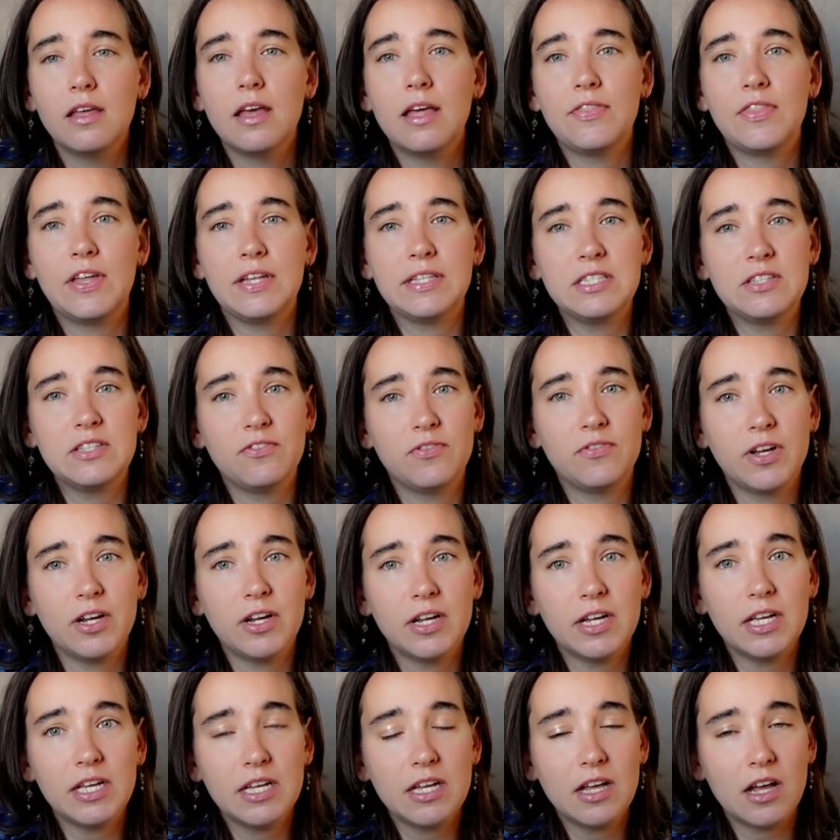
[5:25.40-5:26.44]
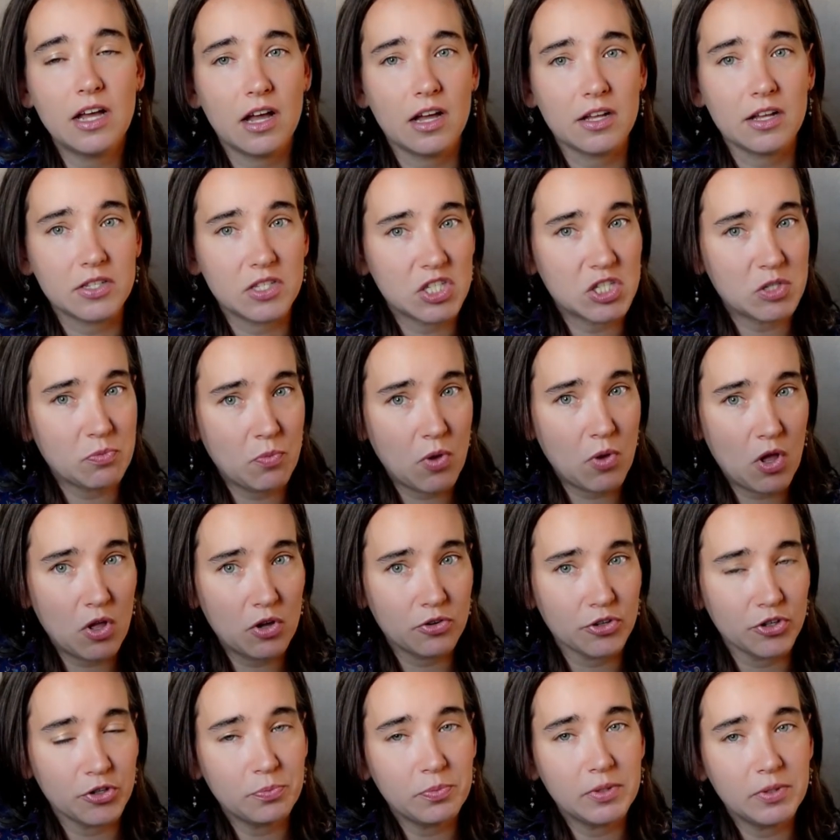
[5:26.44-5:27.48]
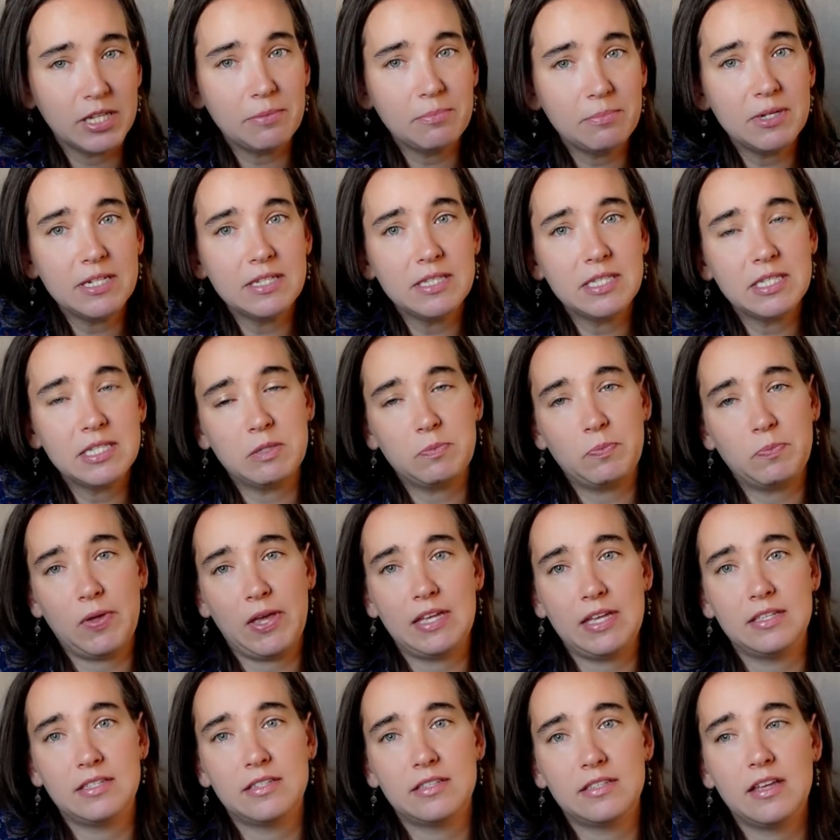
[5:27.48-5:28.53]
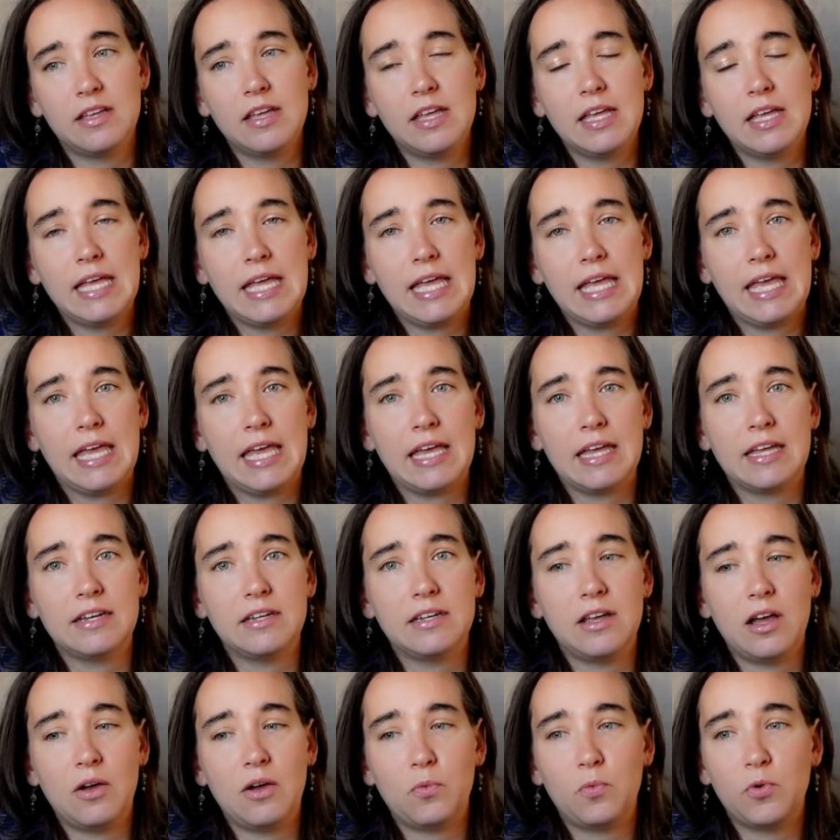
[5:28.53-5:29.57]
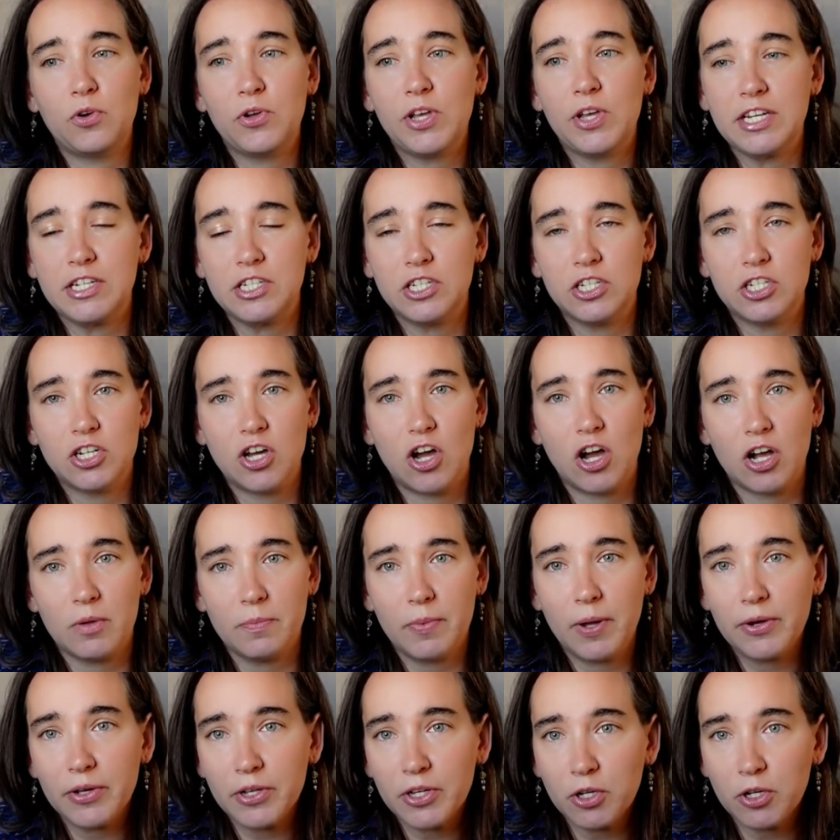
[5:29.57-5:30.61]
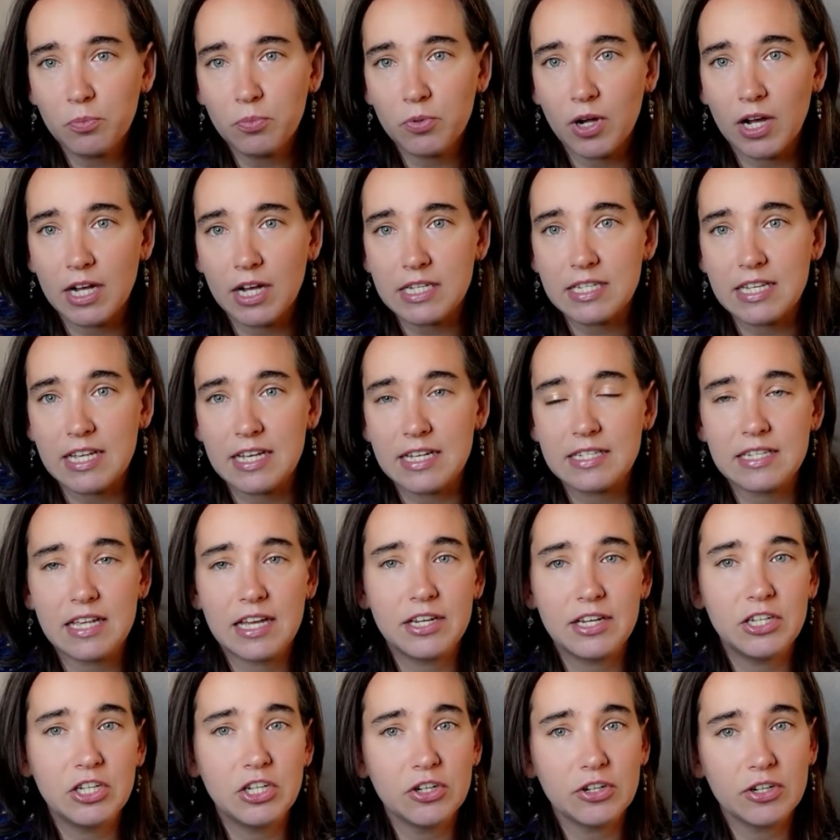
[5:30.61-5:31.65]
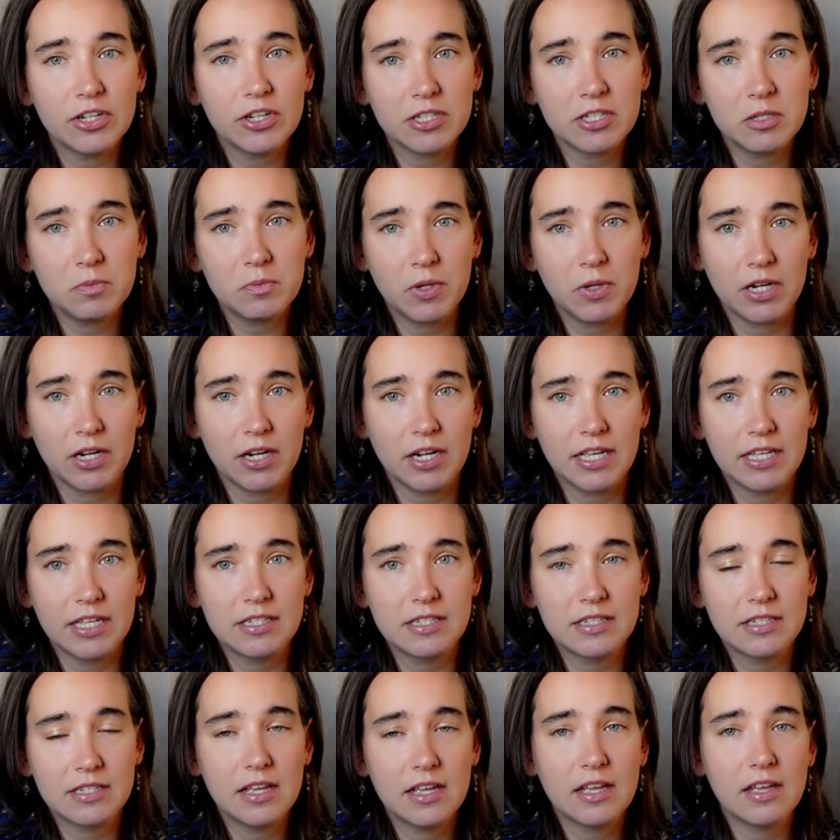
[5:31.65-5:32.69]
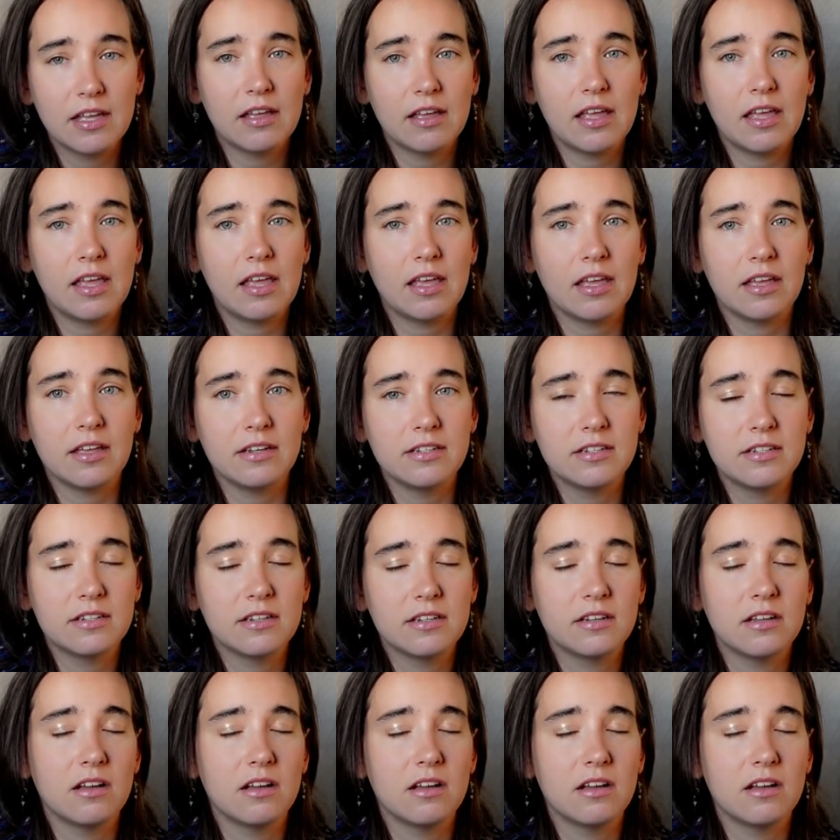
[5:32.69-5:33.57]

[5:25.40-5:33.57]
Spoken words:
That's a very small group, limited space, and we'll get to talk about your process and your experience, and